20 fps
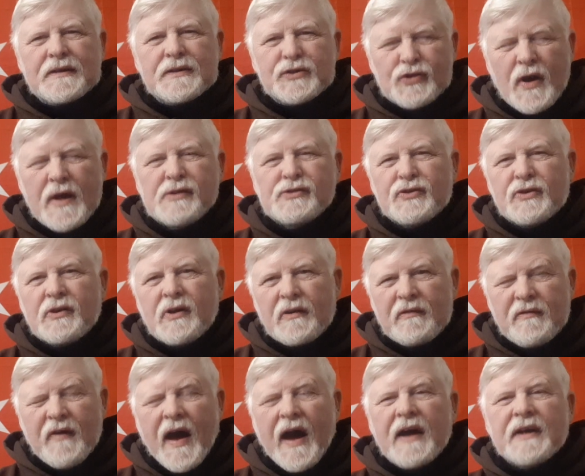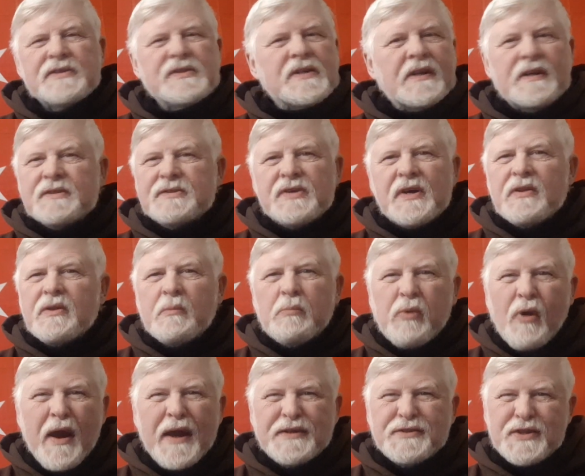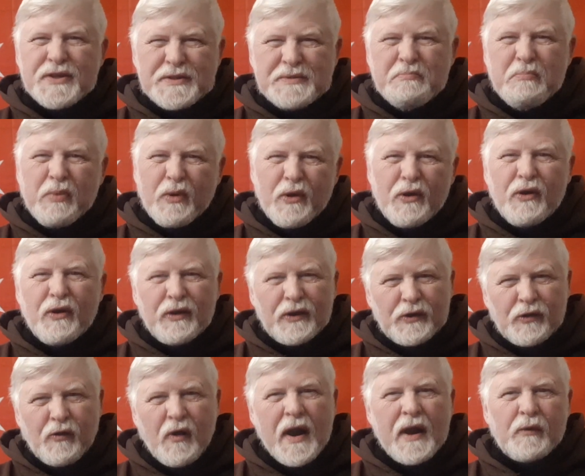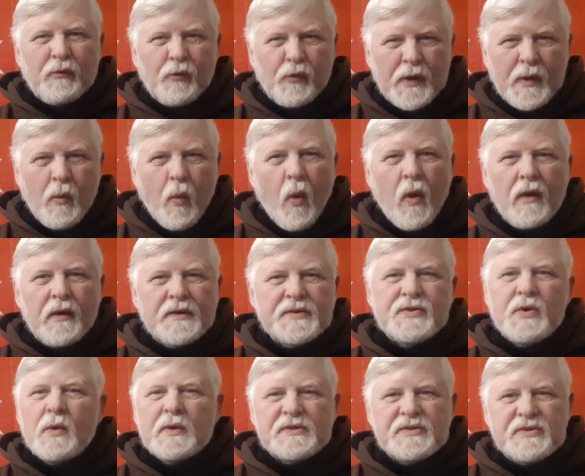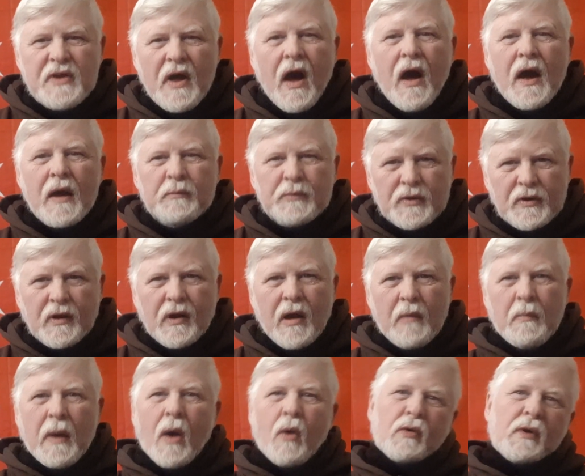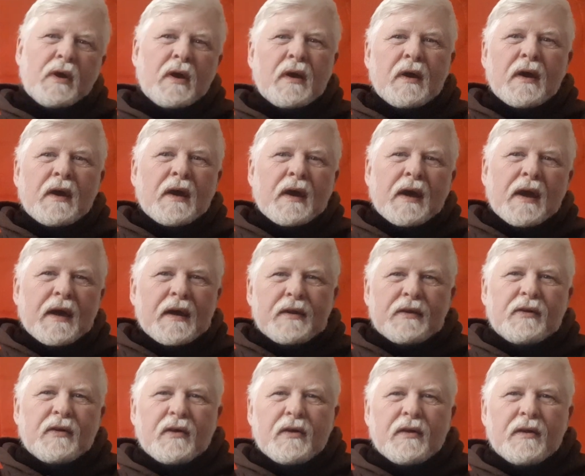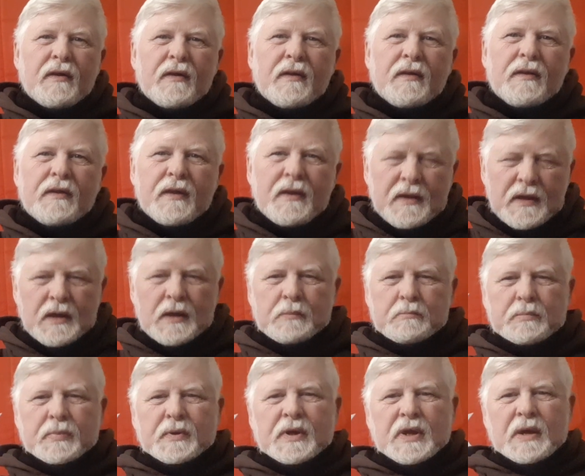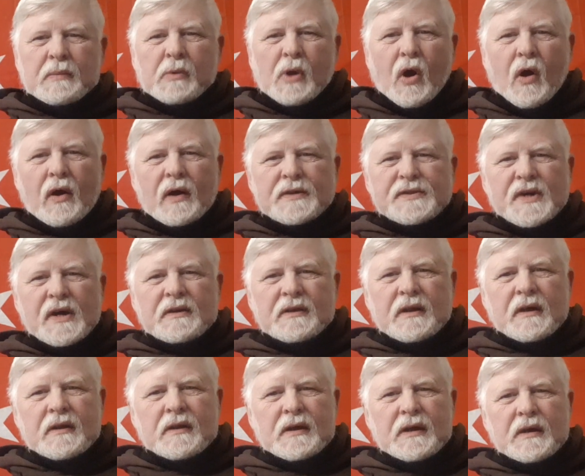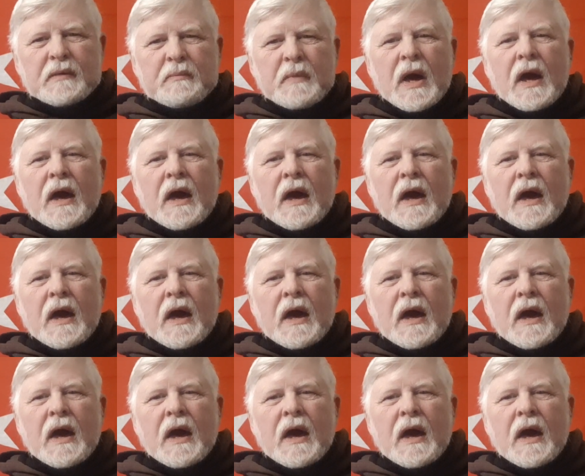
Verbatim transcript: treasure of excellence and the priceless pearl of great reward. So it's time to come out into the deep, deep calls unto deep.